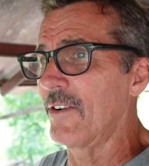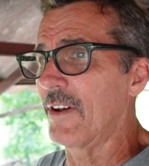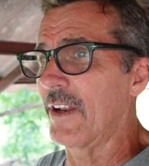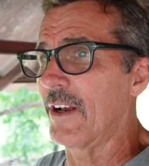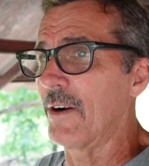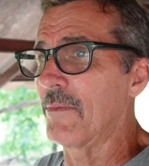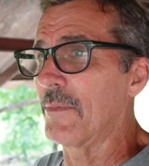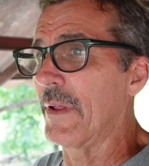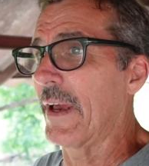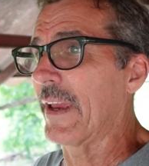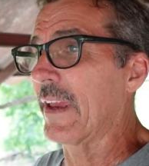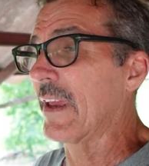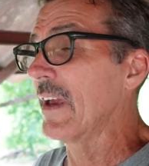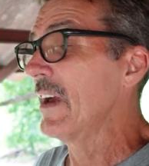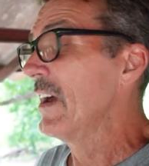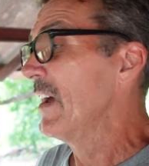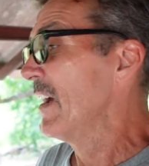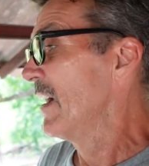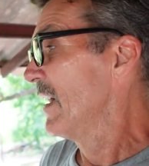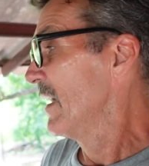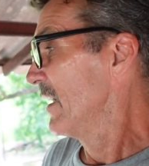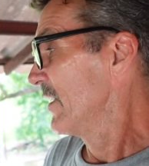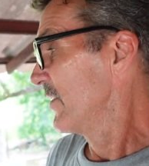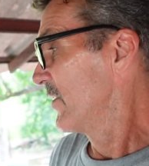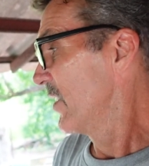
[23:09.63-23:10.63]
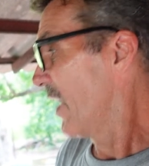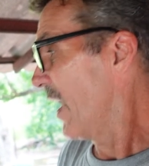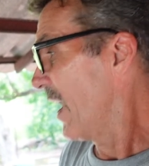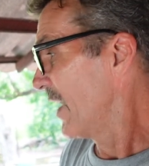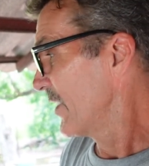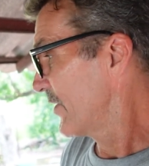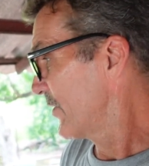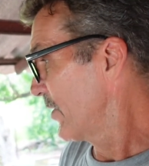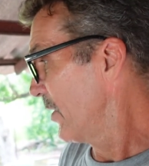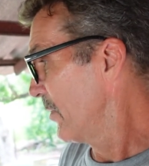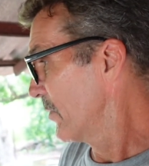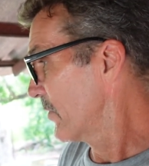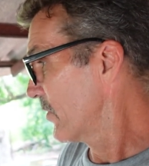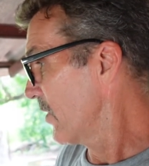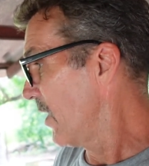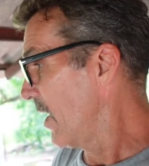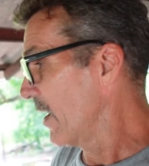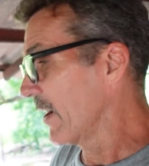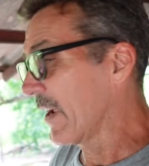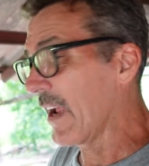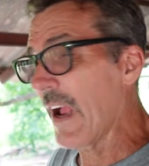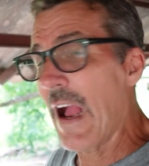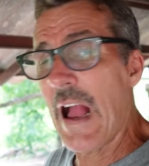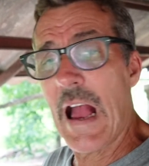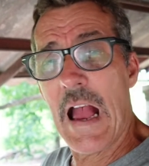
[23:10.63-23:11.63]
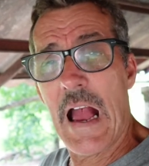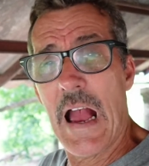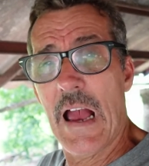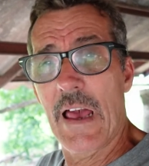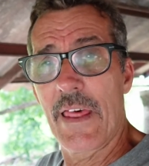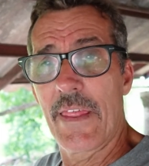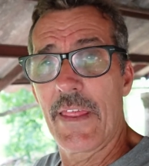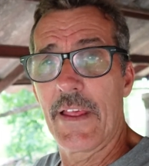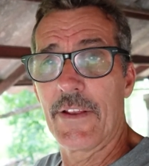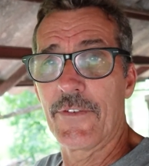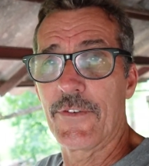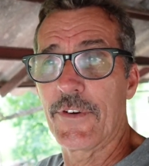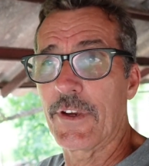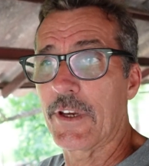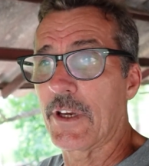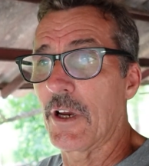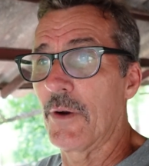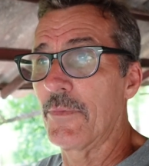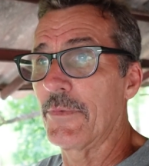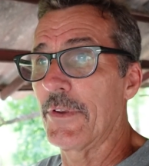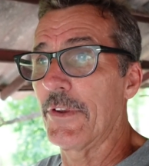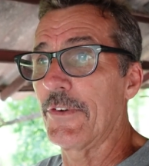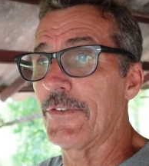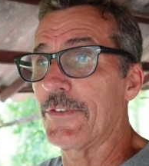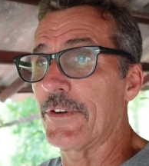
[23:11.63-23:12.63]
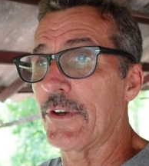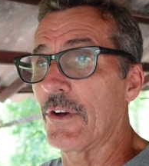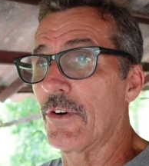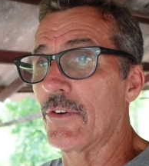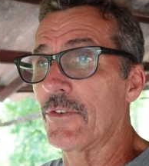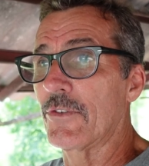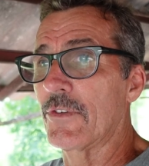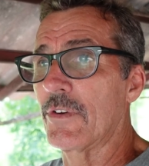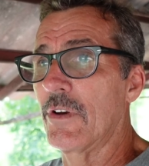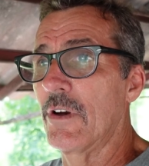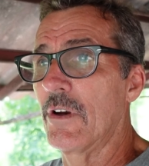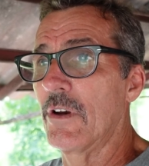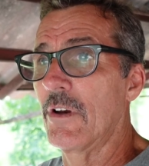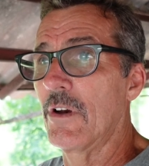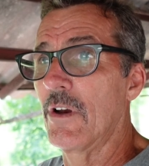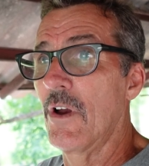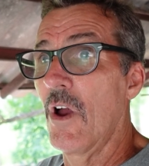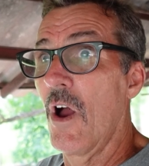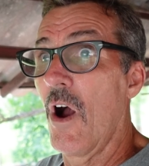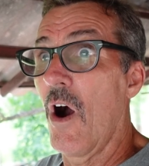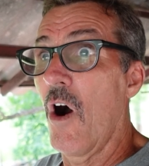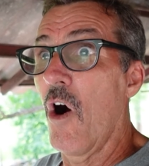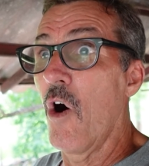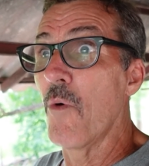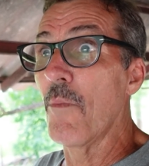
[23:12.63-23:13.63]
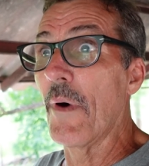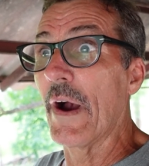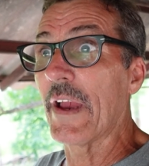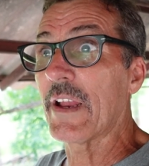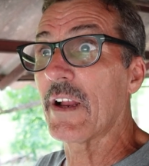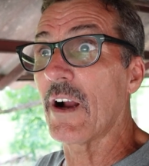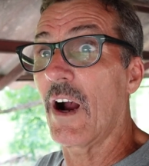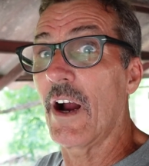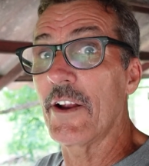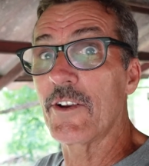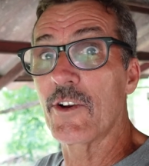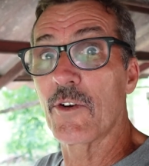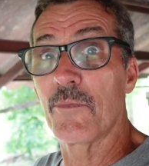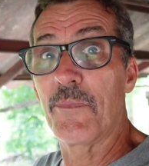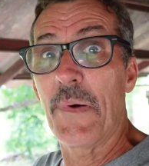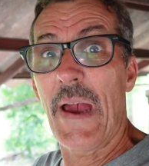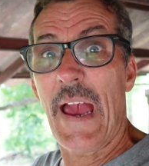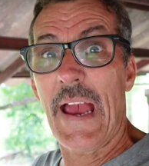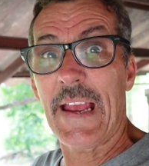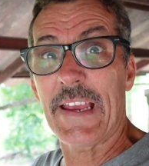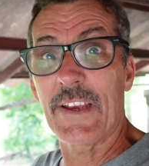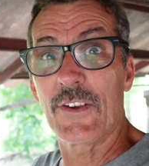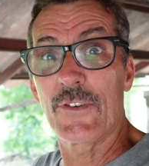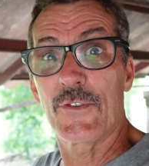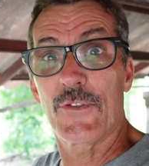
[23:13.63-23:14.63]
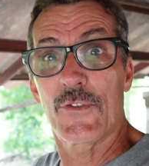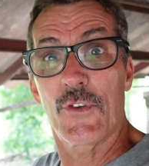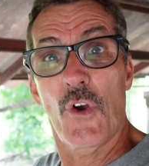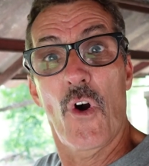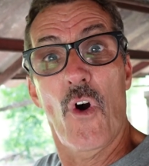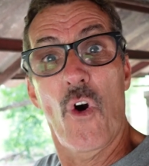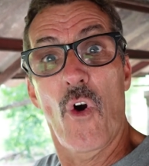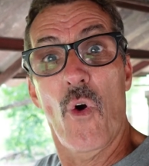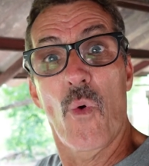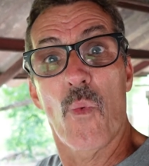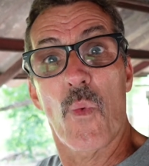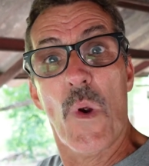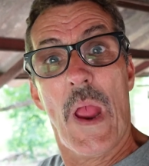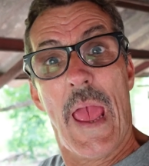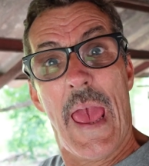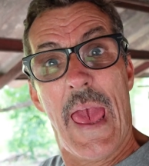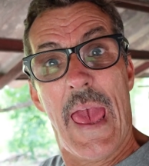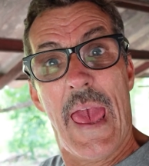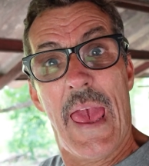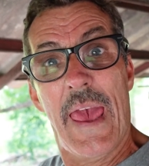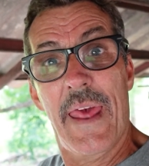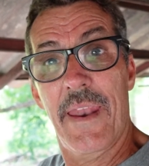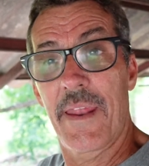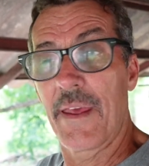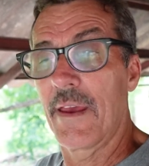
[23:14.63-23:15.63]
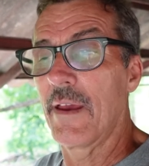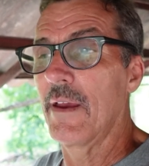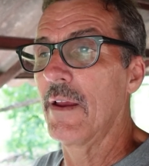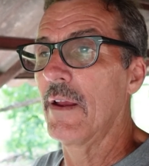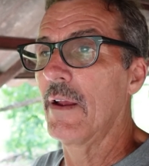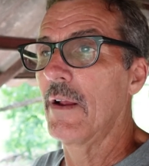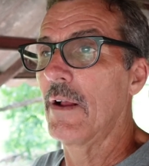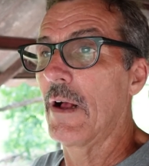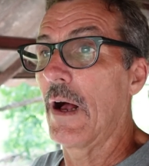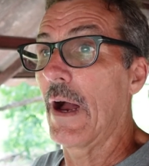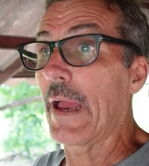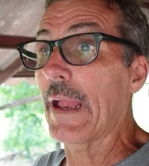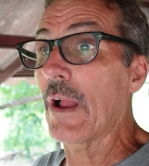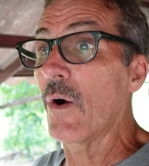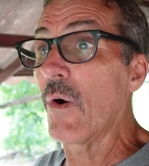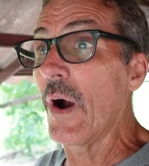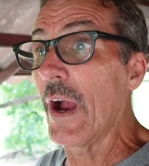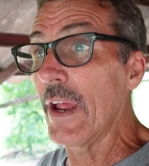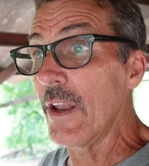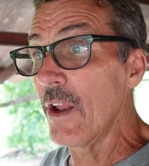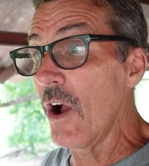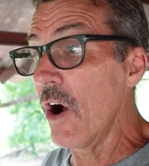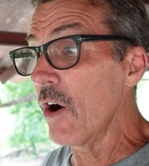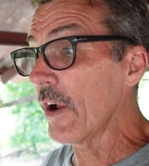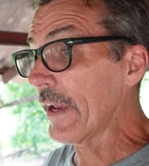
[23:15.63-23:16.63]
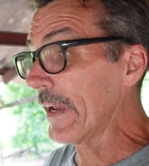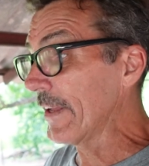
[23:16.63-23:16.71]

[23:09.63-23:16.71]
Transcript: And I'm like, God, something's wrong here. And then she comes in, she goes, oh my God, your back is so red. I go, I know.